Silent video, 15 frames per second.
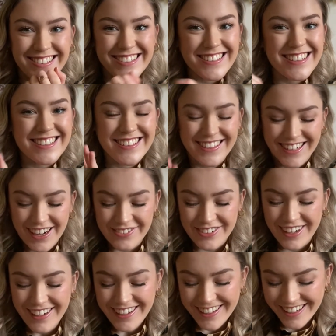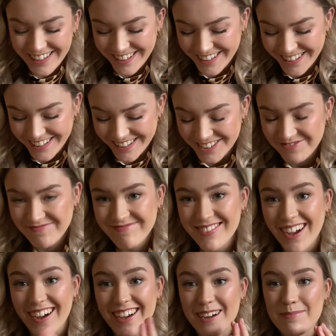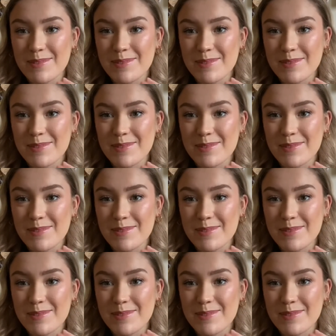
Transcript: is the cover. I am